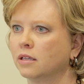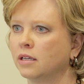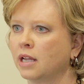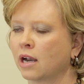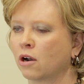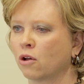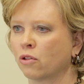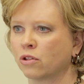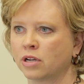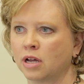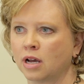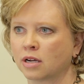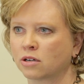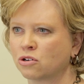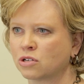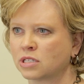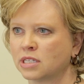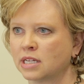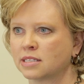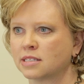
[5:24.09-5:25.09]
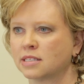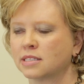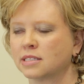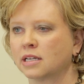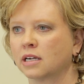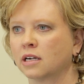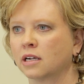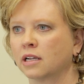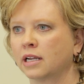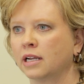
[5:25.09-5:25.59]
not all the doctors
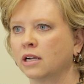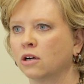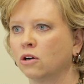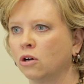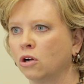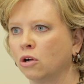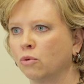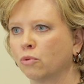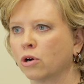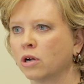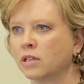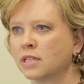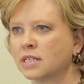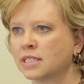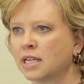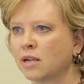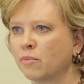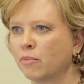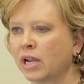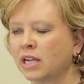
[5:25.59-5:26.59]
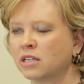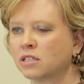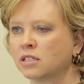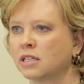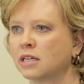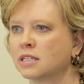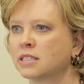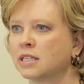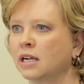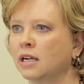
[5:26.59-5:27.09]
necessarily all were on the same page
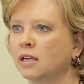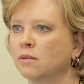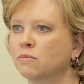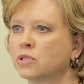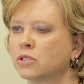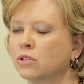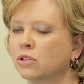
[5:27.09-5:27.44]
at that time.